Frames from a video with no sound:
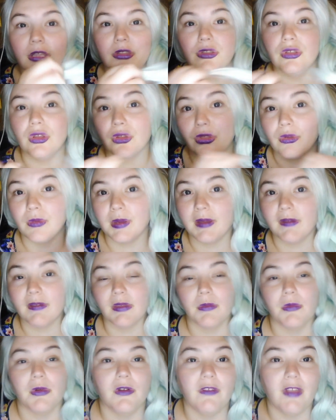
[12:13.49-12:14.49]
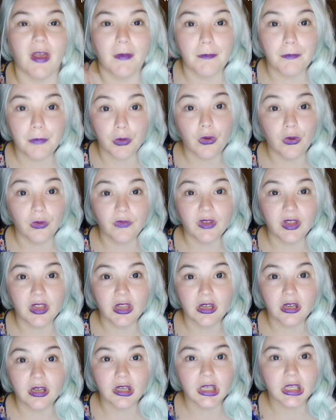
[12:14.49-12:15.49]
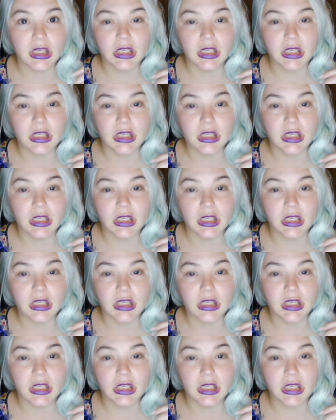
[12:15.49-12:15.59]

just so it gives it more of that poofy look.